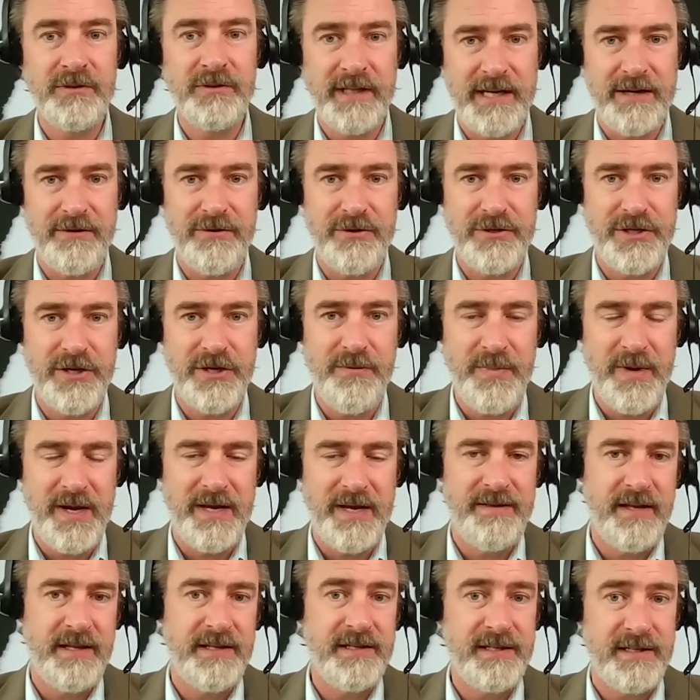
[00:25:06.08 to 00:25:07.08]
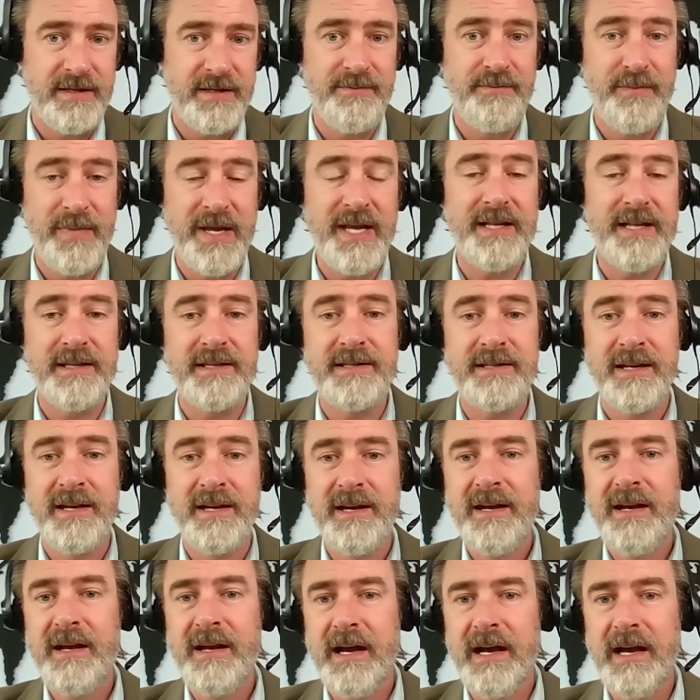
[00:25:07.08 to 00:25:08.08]
own leadership and then submits
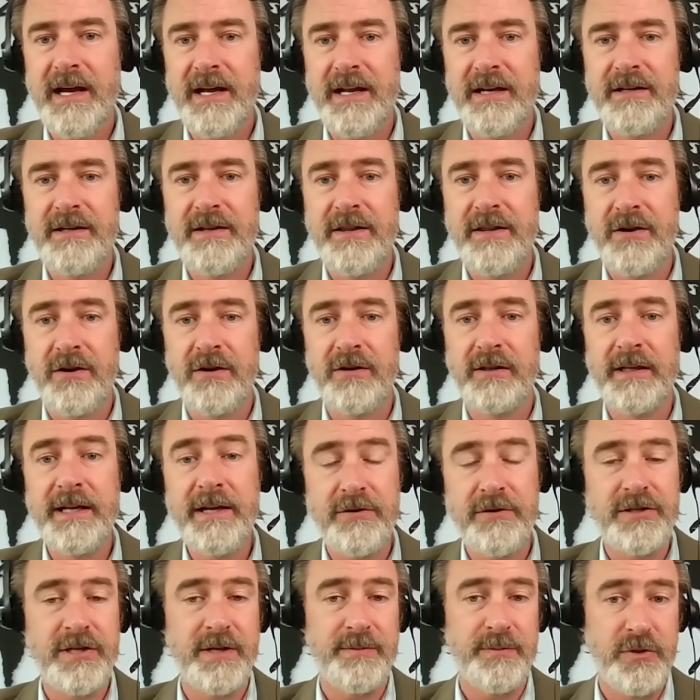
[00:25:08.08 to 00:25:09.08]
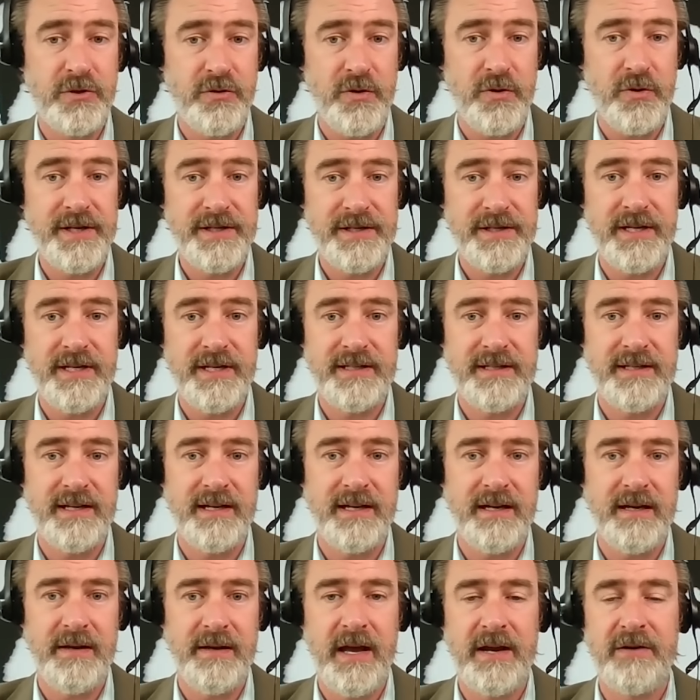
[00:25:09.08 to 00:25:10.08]
uh, their leadership choices
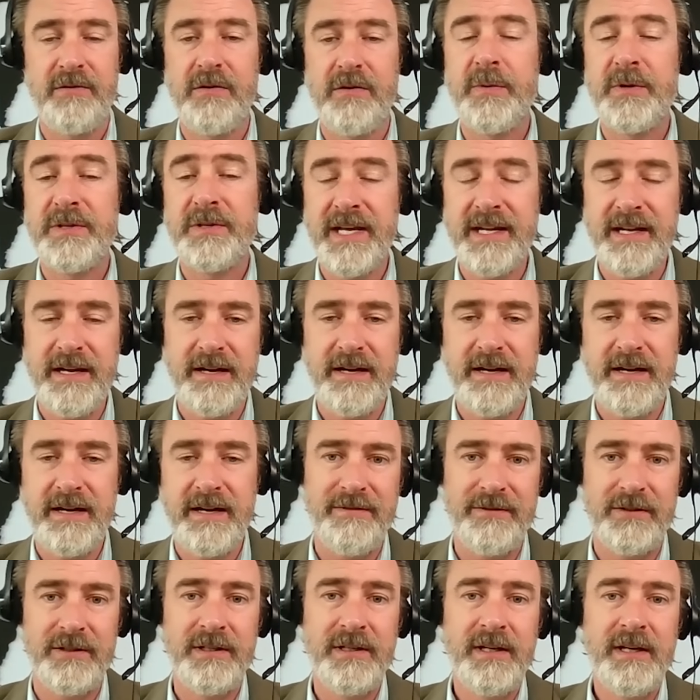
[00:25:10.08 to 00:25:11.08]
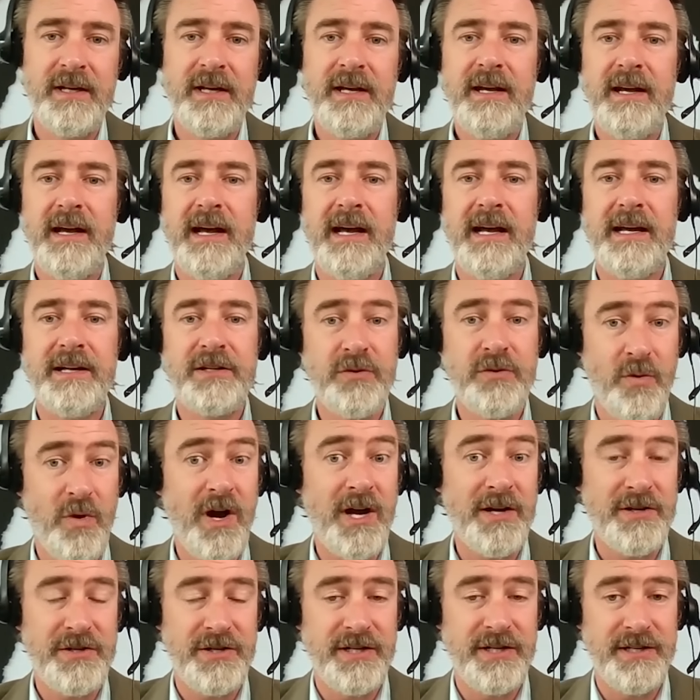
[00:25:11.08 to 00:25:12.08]
uh, at a representative level uh, to
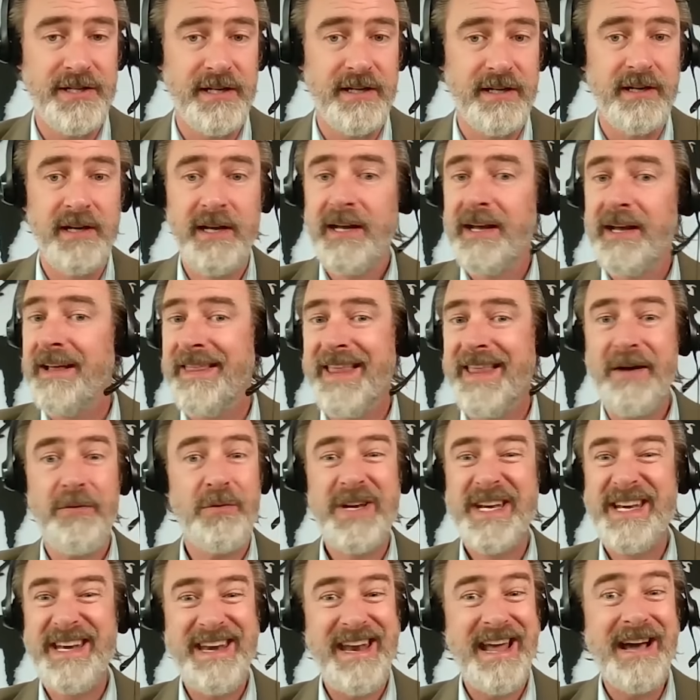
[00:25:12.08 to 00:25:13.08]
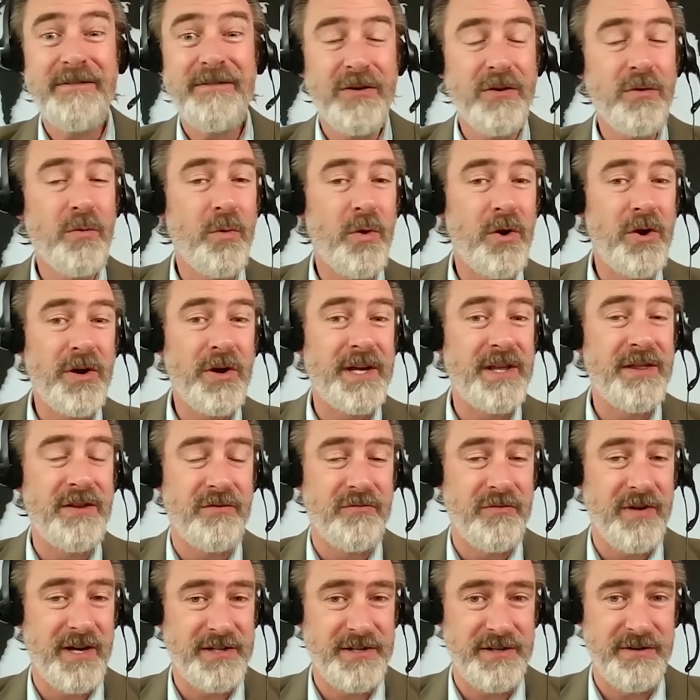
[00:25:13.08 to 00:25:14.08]
Washington. That would never work in
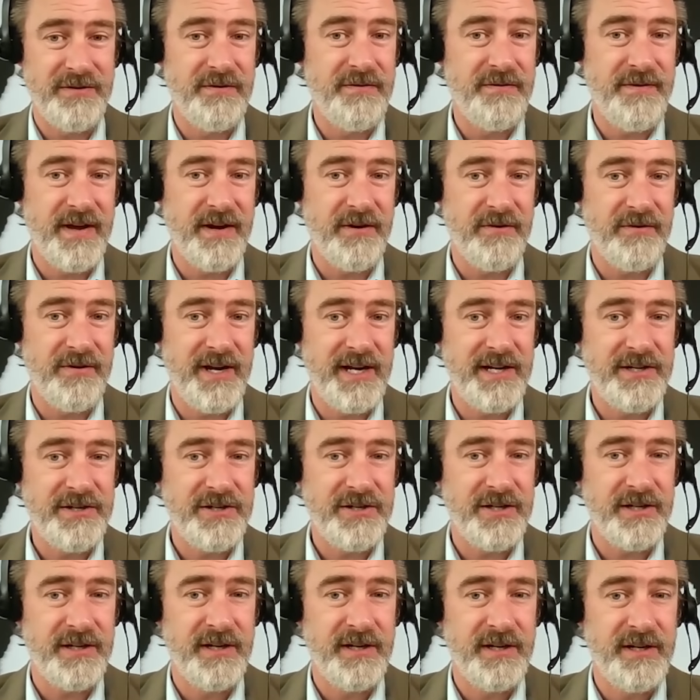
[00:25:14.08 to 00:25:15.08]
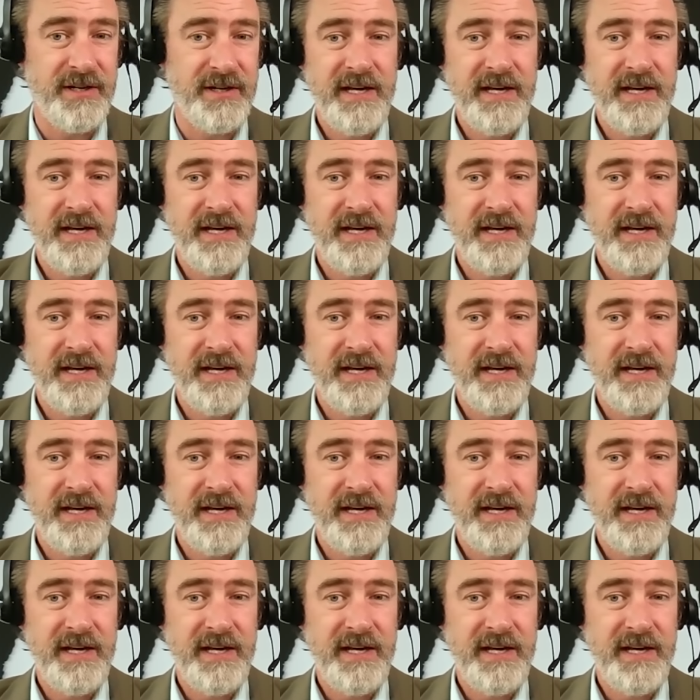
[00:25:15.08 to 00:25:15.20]
the Russian Federation.